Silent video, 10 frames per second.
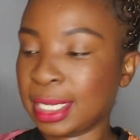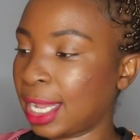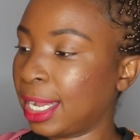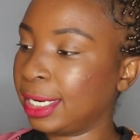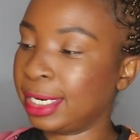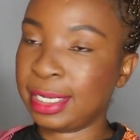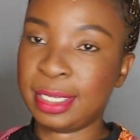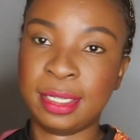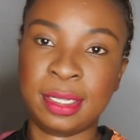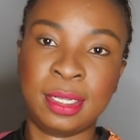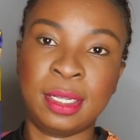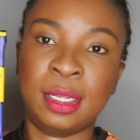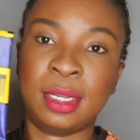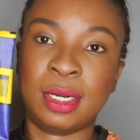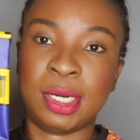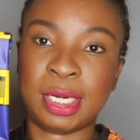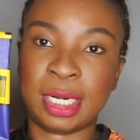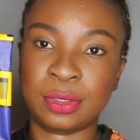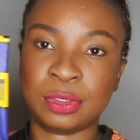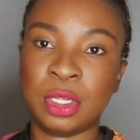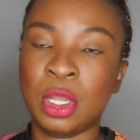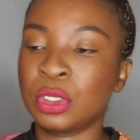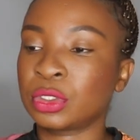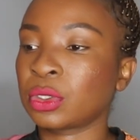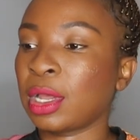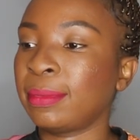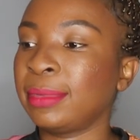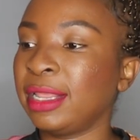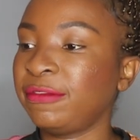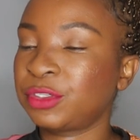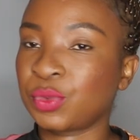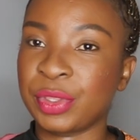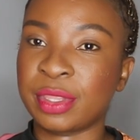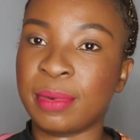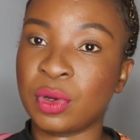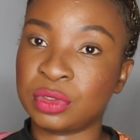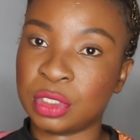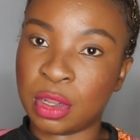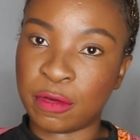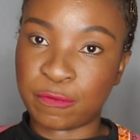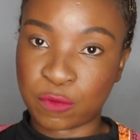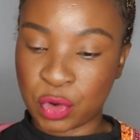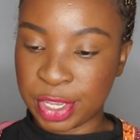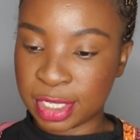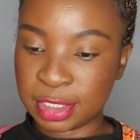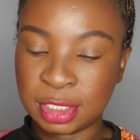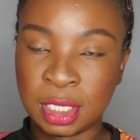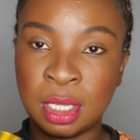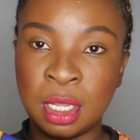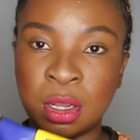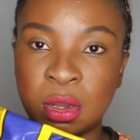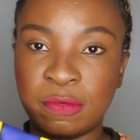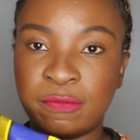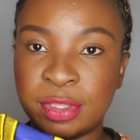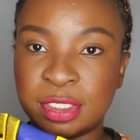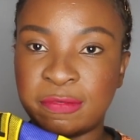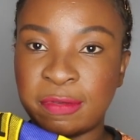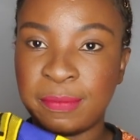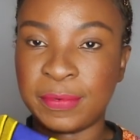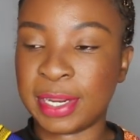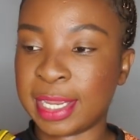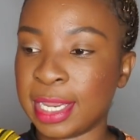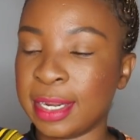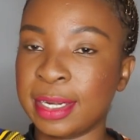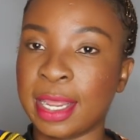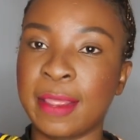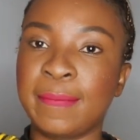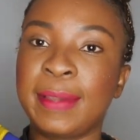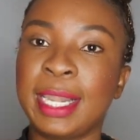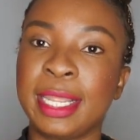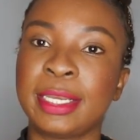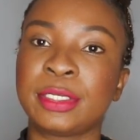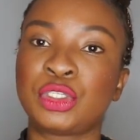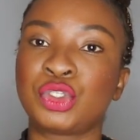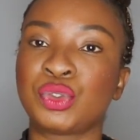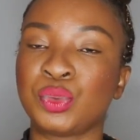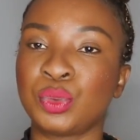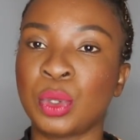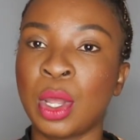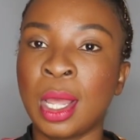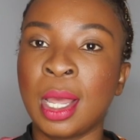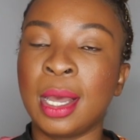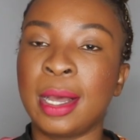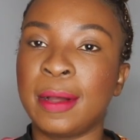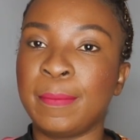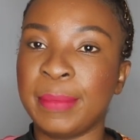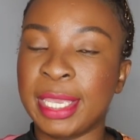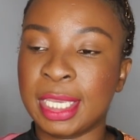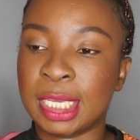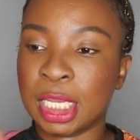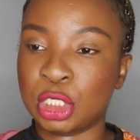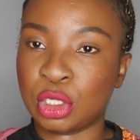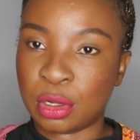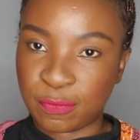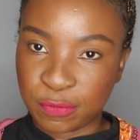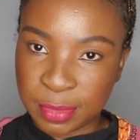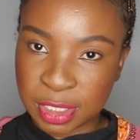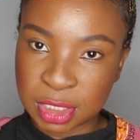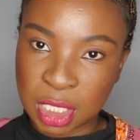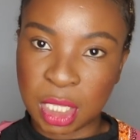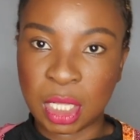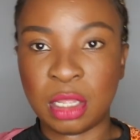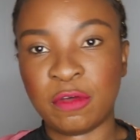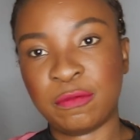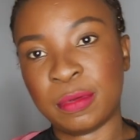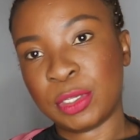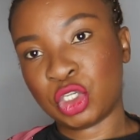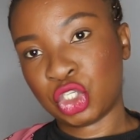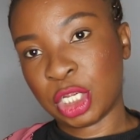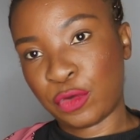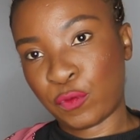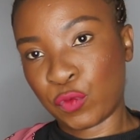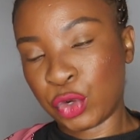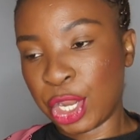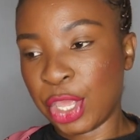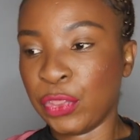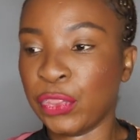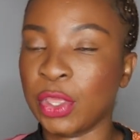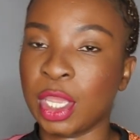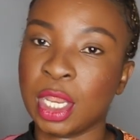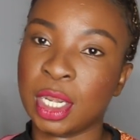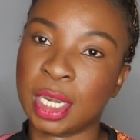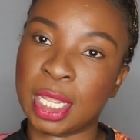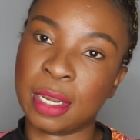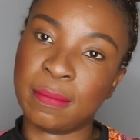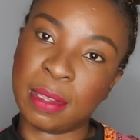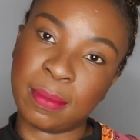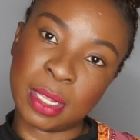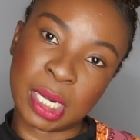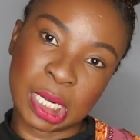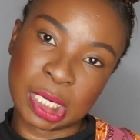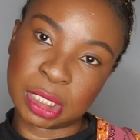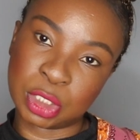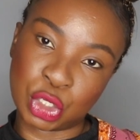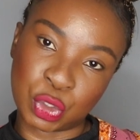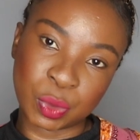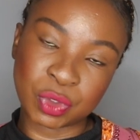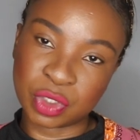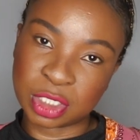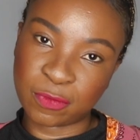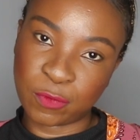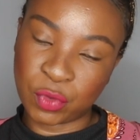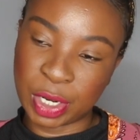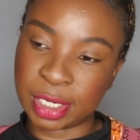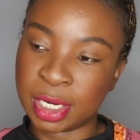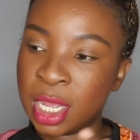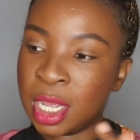color around. So I'm left with about four yards of this fabric, and I plan to uh, make a top for myself, maybe a shirt for Nathan, and maybe a little cute dress for Rain.